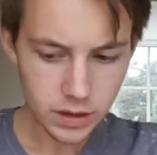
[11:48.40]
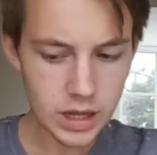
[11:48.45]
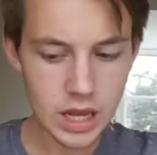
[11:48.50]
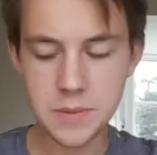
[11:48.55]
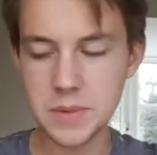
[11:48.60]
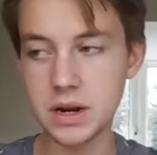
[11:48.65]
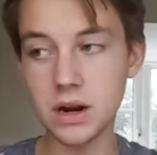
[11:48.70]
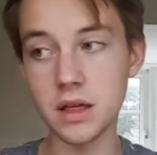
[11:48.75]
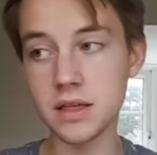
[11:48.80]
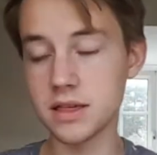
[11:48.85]

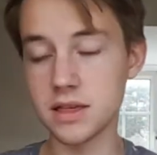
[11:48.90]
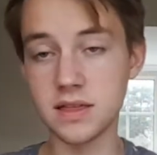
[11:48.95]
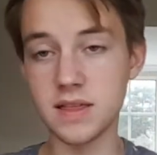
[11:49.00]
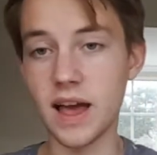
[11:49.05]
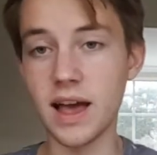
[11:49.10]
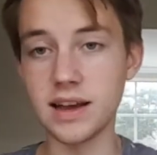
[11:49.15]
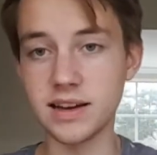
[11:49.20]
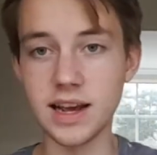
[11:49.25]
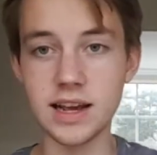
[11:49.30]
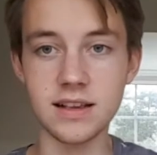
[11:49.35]
mean, other than
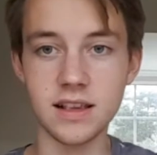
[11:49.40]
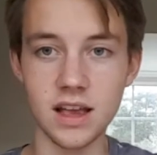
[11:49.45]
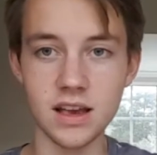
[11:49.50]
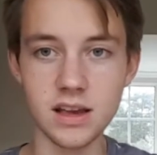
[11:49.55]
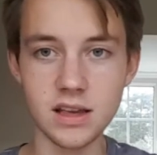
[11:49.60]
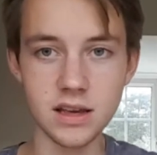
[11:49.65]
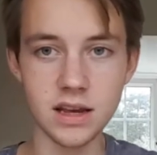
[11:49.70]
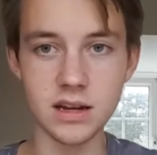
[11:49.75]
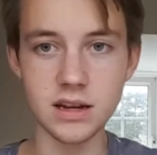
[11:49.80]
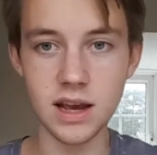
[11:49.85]
that, it
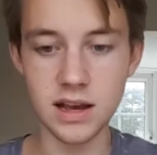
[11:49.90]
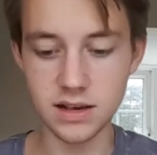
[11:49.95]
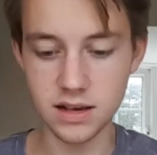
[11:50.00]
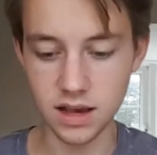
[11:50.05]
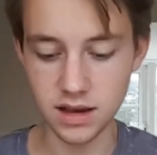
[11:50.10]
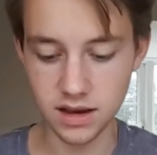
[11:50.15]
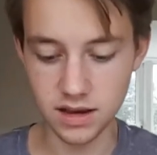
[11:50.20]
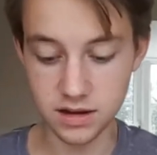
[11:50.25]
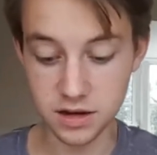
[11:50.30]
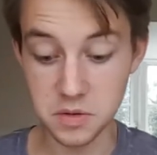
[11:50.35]
tastes
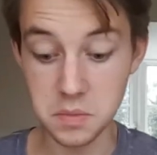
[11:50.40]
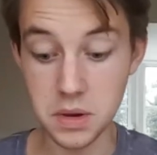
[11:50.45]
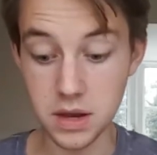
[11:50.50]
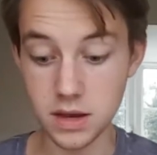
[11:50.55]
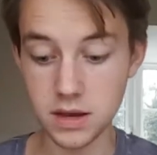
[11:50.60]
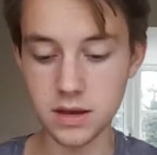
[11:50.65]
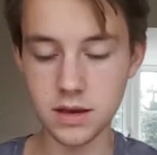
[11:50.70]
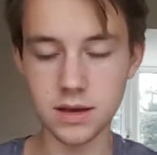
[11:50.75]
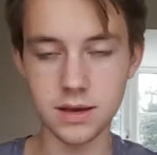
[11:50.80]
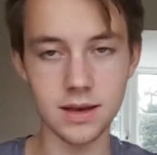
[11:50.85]
like to
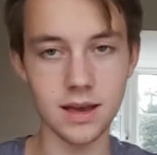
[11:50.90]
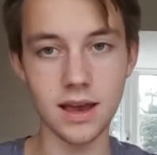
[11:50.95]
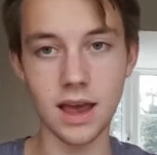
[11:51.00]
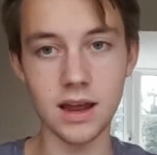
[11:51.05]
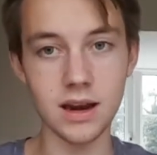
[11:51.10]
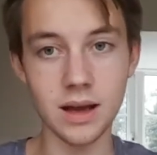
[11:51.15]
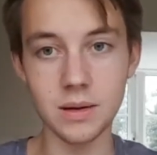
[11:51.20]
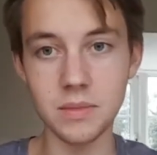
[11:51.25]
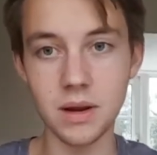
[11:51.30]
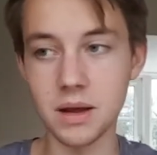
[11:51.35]
me,
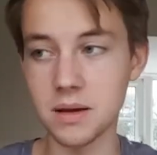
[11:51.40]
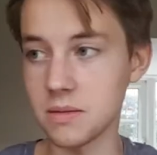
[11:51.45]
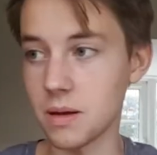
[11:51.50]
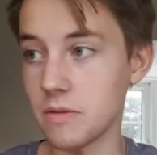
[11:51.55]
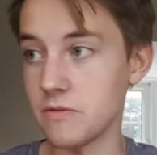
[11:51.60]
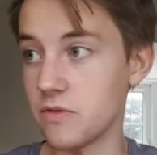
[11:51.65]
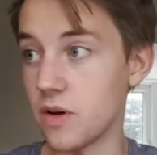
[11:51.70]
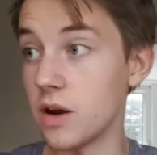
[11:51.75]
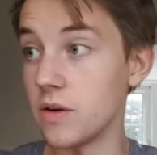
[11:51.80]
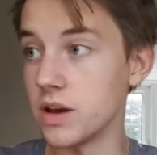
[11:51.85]
again,
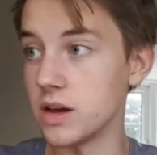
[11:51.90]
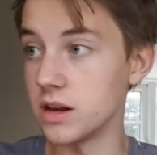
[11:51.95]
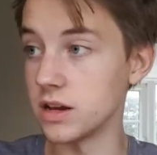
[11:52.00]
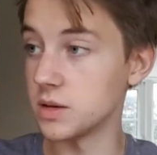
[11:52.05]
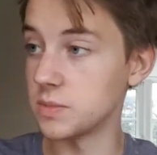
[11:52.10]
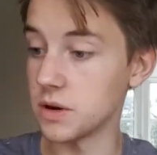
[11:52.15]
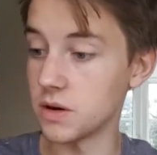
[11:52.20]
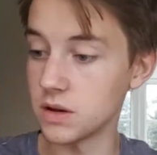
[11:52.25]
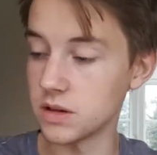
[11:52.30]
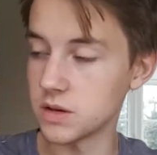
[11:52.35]
I'm very
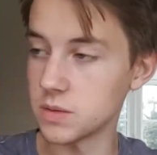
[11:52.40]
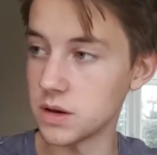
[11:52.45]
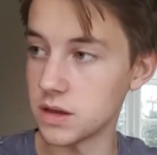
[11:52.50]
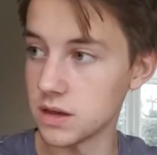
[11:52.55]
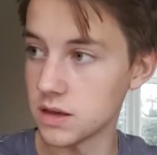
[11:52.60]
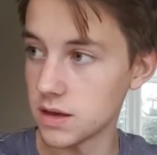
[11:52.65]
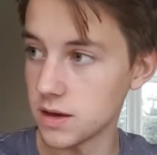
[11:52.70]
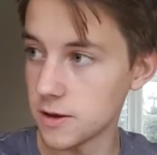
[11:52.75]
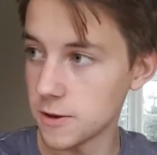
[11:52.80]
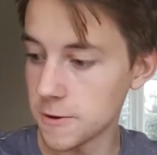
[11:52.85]
inexperienced with
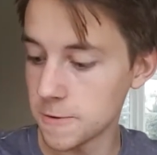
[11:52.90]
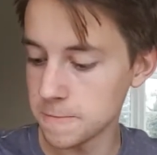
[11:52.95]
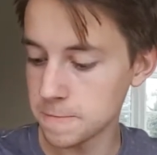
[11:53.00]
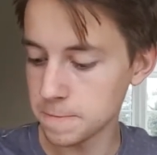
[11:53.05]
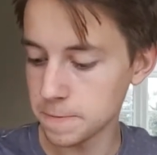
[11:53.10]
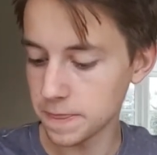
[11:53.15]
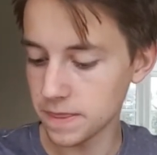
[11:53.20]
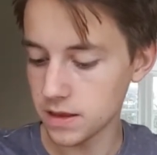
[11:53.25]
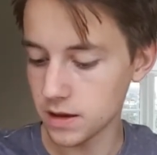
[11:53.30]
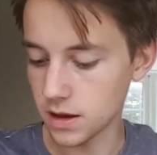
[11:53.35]

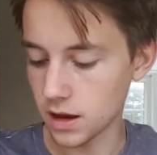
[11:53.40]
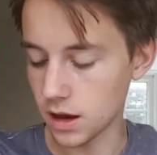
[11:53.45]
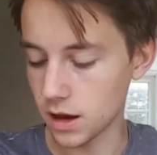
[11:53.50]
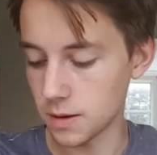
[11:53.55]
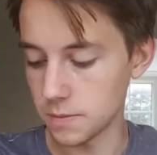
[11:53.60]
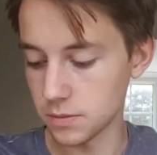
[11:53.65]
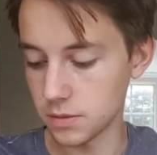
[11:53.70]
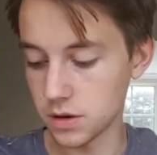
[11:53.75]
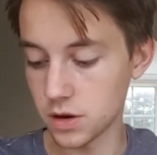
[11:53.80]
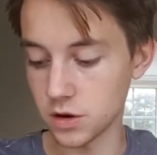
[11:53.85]

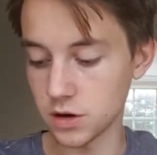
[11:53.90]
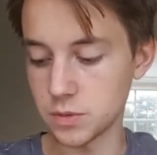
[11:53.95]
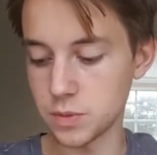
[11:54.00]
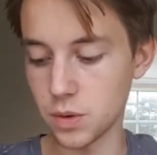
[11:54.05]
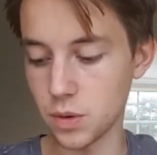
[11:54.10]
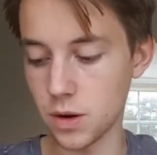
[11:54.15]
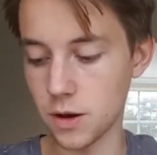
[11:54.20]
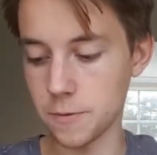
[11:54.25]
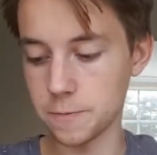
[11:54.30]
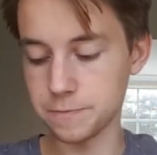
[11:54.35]
cooked
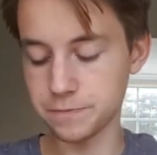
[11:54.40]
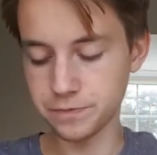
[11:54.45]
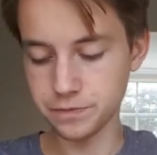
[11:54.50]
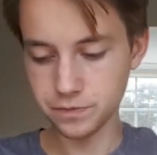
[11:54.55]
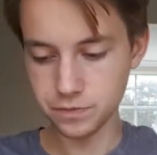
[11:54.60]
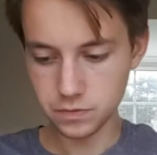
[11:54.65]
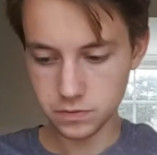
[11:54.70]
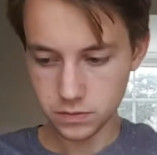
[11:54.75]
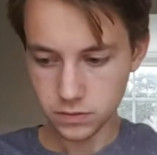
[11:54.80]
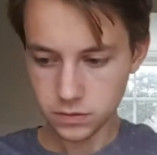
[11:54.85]
puer,
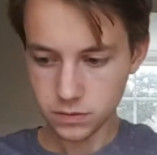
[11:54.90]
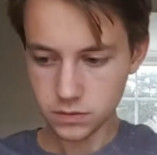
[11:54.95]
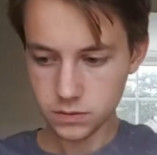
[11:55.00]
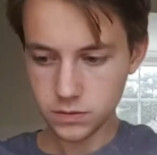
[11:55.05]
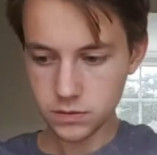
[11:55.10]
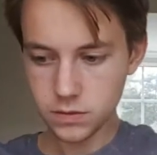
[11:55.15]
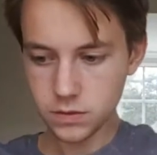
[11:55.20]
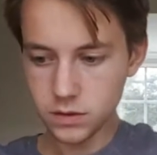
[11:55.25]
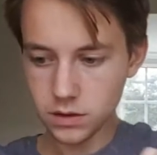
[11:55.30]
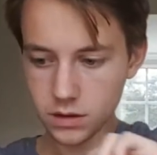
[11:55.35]

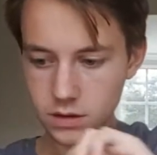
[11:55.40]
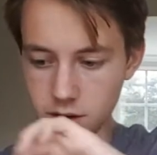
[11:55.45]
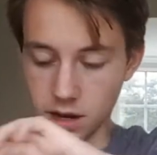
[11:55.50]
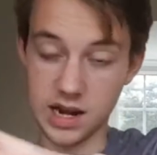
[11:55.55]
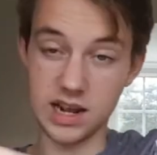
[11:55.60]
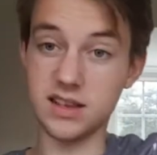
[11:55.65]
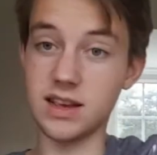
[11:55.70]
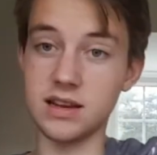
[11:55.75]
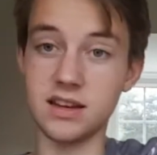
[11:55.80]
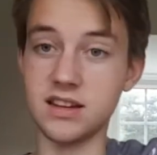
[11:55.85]

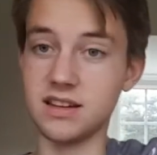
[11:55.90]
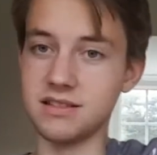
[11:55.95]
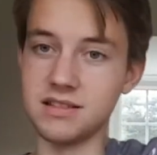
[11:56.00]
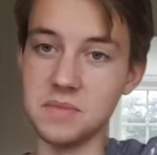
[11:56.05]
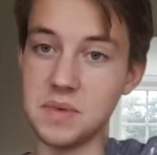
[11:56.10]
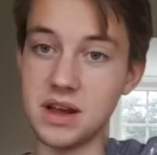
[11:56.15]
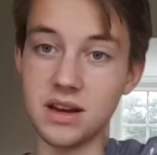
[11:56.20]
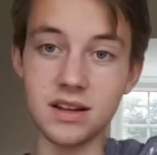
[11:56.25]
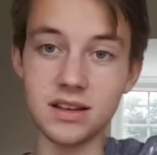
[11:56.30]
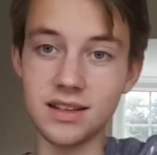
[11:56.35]
and to
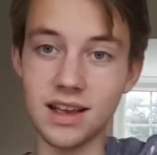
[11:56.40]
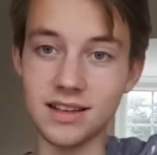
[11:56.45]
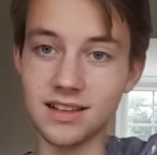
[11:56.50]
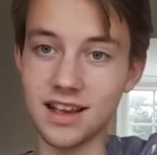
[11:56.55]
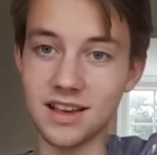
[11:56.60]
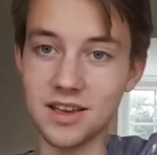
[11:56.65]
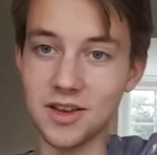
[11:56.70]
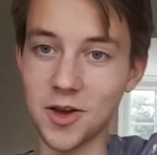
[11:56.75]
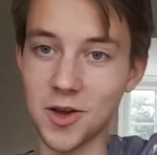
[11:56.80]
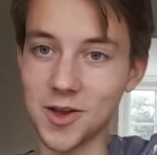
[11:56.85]
me it just tastes
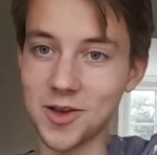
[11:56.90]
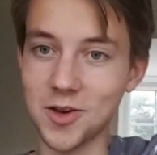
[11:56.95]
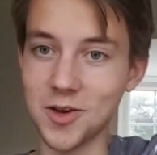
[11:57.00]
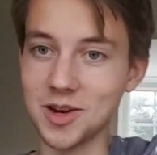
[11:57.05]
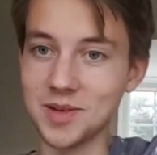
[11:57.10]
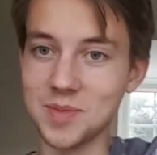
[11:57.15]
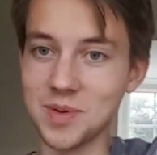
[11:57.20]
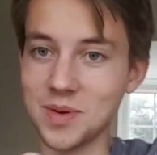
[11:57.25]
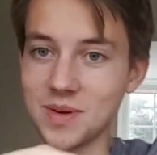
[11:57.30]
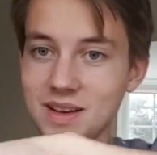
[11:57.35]
like
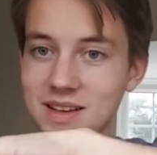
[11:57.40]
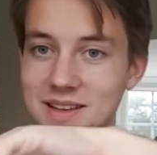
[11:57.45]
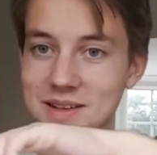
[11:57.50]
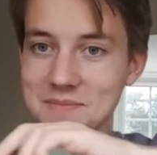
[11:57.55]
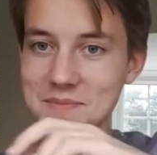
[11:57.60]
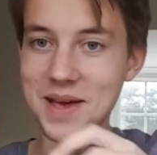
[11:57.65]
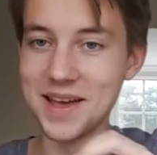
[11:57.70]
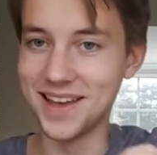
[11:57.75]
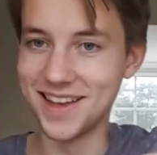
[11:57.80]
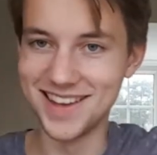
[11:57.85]
cooked puer.
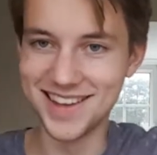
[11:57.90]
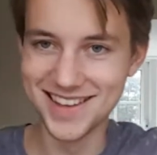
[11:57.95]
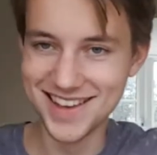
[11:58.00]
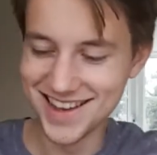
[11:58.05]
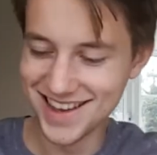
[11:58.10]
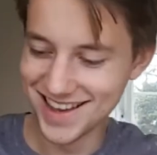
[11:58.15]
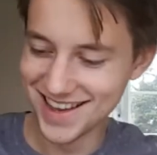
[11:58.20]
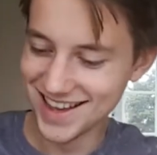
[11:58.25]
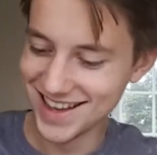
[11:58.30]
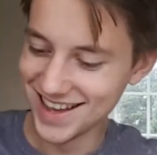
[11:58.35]

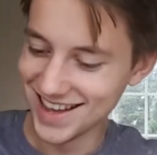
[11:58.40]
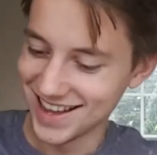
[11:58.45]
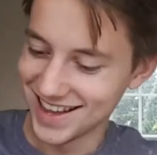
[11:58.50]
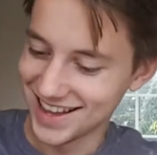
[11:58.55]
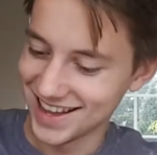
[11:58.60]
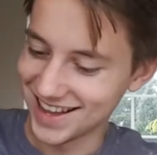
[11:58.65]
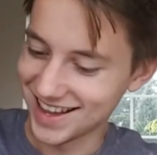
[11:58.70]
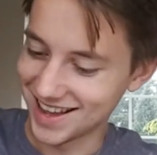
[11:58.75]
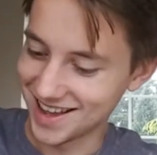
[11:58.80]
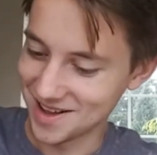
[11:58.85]

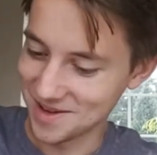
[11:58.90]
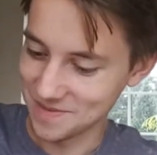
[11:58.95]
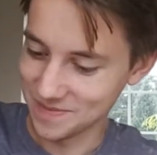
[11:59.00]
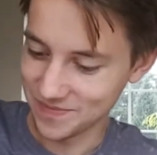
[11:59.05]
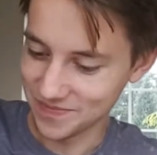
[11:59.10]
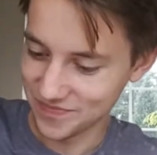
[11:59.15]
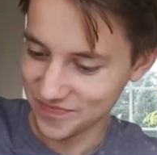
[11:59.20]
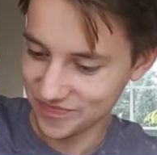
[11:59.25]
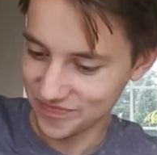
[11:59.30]
Right,